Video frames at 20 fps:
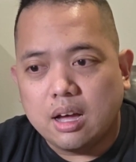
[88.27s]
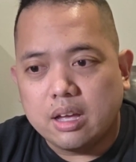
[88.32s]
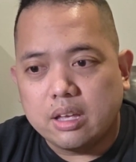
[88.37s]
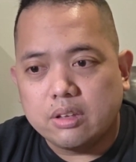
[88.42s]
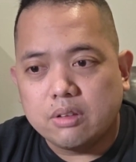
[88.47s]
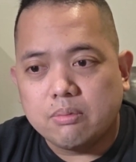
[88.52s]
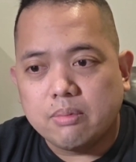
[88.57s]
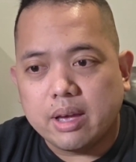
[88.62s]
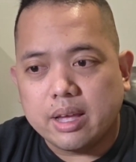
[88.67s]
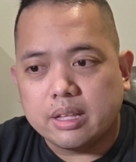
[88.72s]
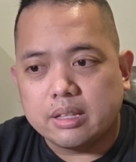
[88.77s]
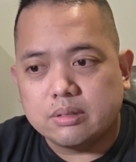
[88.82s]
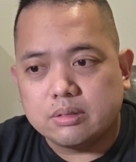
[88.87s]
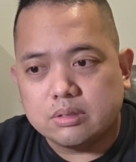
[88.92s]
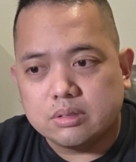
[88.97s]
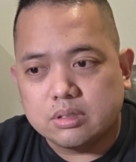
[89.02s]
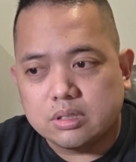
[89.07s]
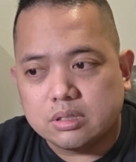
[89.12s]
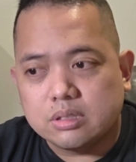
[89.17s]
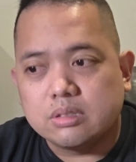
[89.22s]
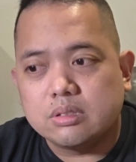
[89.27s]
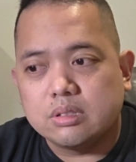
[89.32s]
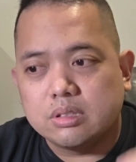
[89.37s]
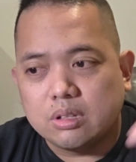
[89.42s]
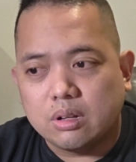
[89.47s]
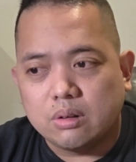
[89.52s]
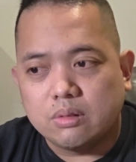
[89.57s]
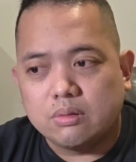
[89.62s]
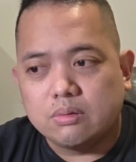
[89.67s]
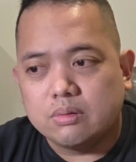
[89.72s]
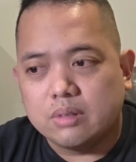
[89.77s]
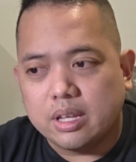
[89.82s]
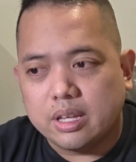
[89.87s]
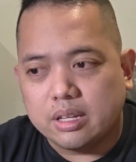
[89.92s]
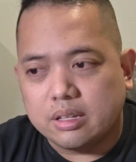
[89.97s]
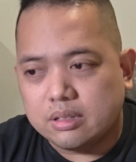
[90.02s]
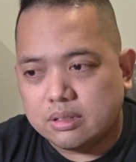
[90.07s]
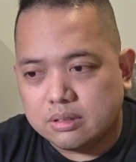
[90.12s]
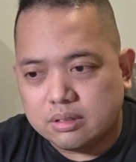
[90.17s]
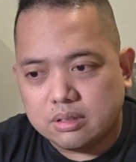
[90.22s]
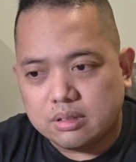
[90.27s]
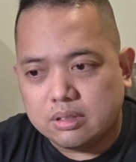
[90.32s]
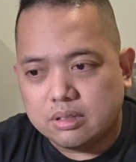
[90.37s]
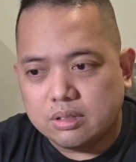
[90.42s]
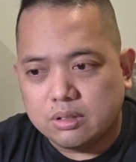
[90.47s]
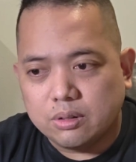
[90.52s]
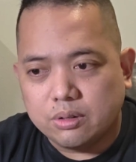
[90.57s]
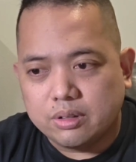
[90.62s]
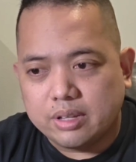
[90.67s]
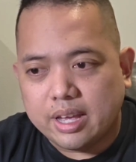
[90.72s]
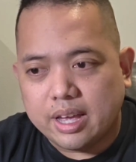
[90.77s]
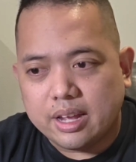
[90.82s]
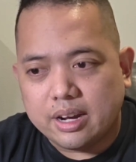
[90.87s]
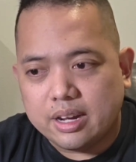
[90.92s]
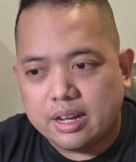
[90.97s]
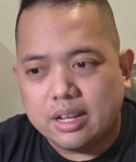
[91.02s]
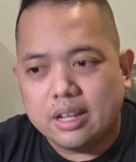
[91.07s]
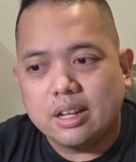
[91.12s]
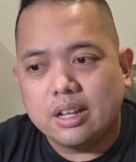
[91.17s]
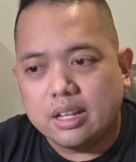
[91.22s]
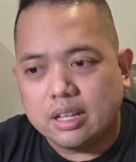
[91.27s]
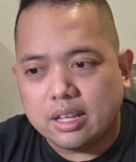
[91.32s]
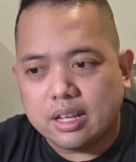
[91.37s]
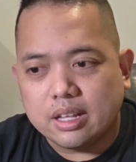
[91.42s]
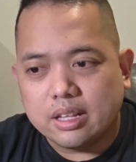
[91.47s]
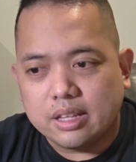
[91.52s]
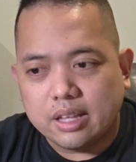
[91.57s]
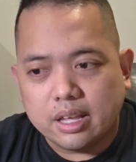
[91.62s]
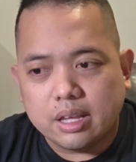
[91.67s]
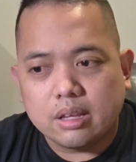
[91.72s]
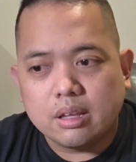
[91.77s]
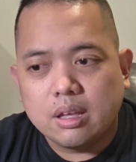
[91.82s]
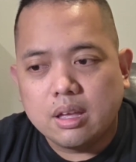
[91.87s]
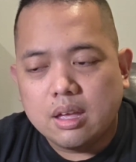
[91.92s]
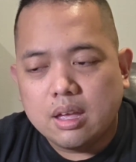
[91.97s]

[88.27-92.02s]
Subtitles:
You might just, like you get it and kind of like,